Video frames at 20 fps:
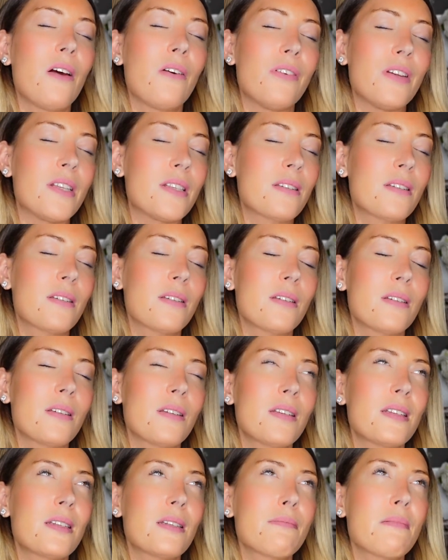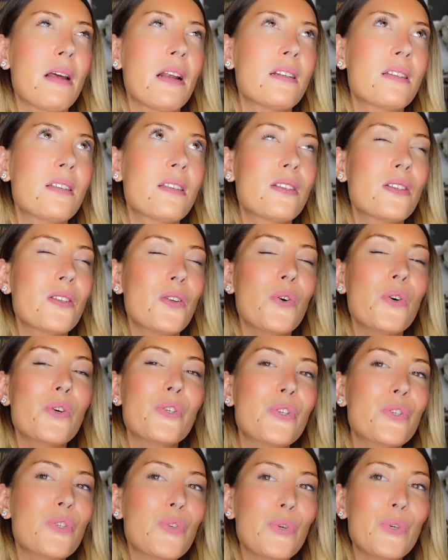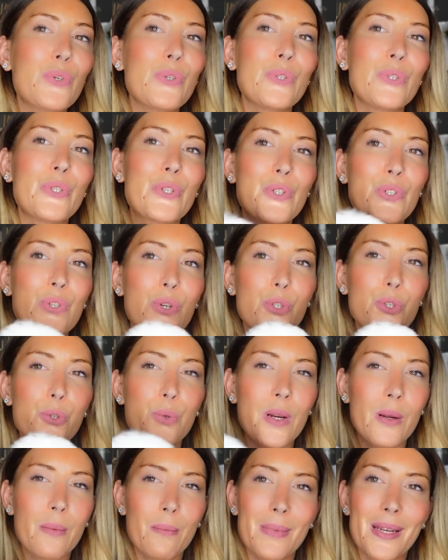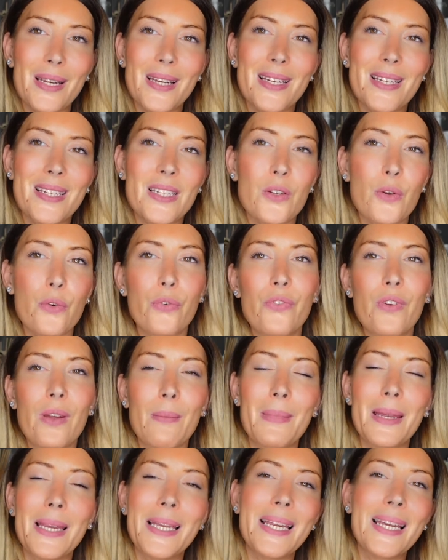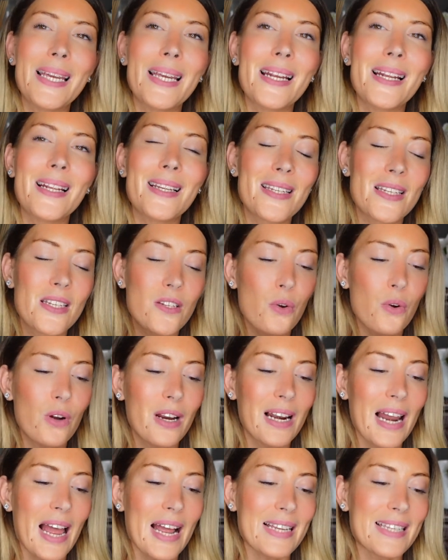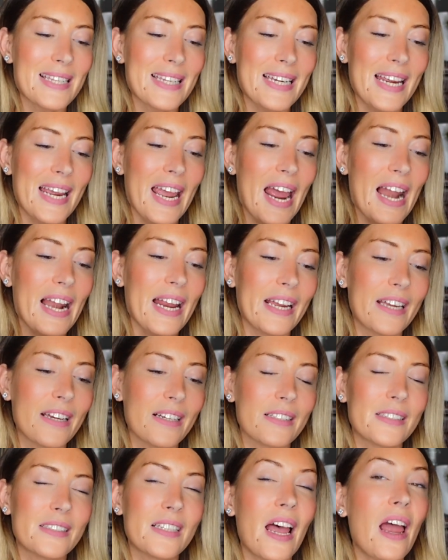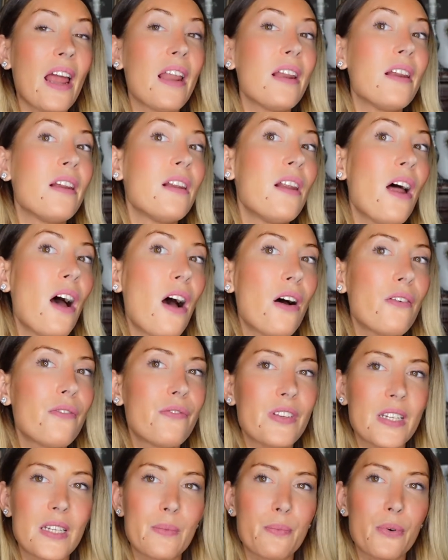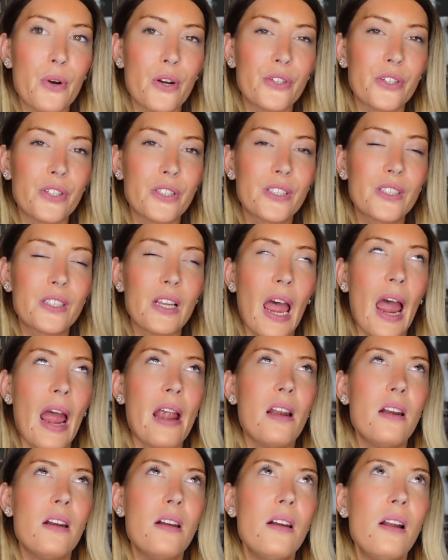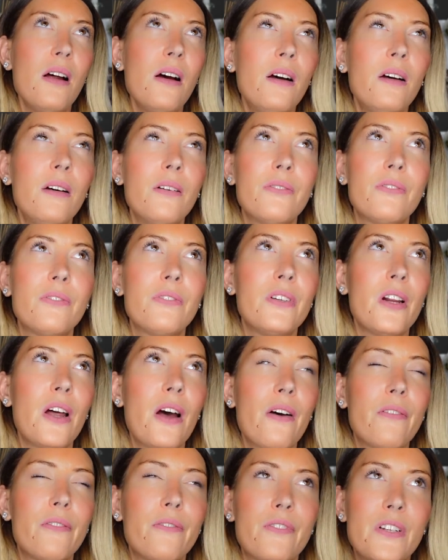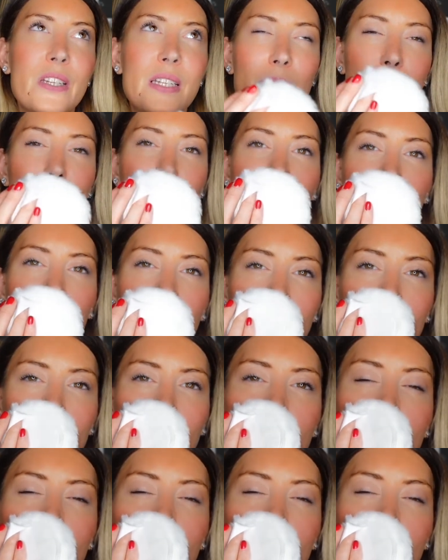love it. It smells so, so good, so dreamy, so feminine, so classy, elegant. I love this product. I love, love the smell.